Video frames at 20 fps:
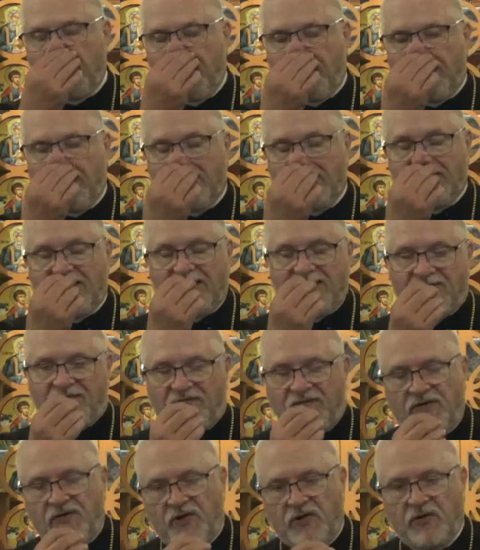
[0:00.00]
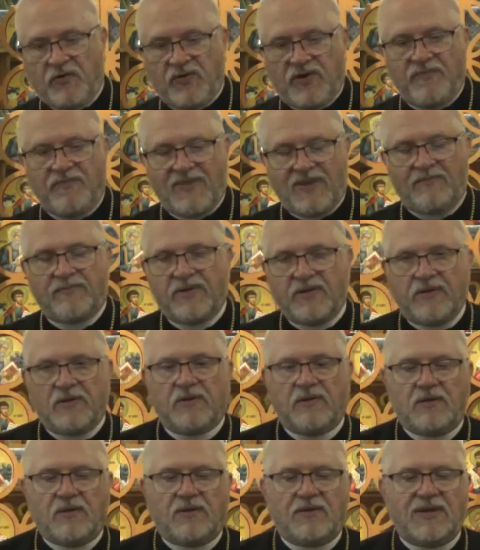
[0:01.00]
Uh, if you
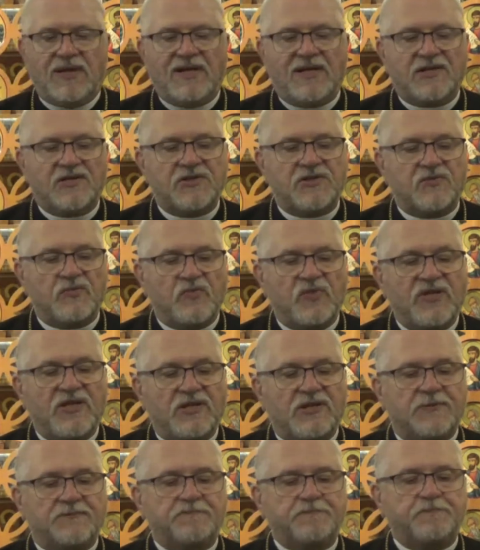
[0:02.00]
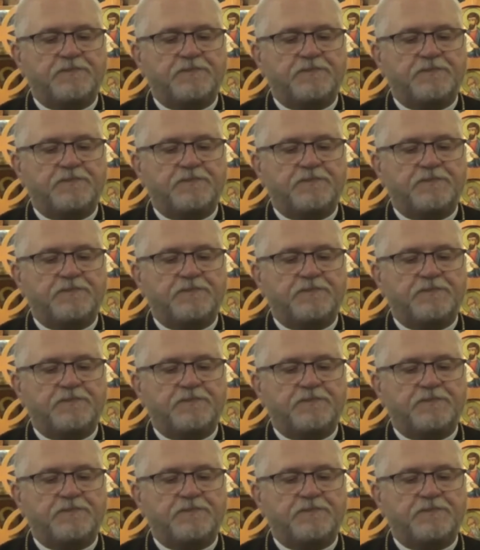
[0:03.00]
remember uh, last week,